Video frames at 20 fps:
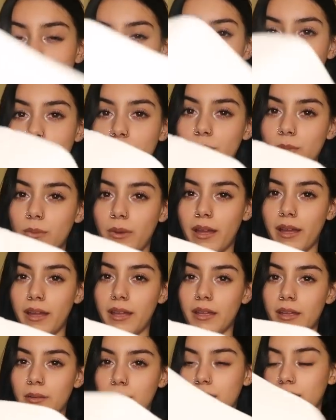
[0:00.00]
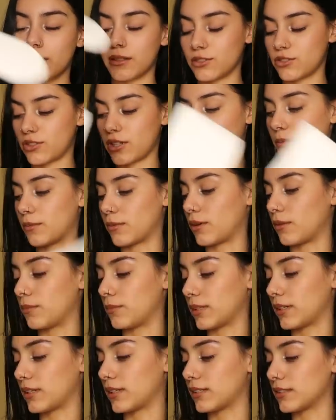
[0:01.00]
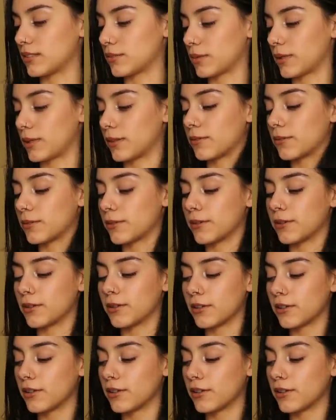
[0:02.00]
them in white. I'm not gonna try them on because whatever.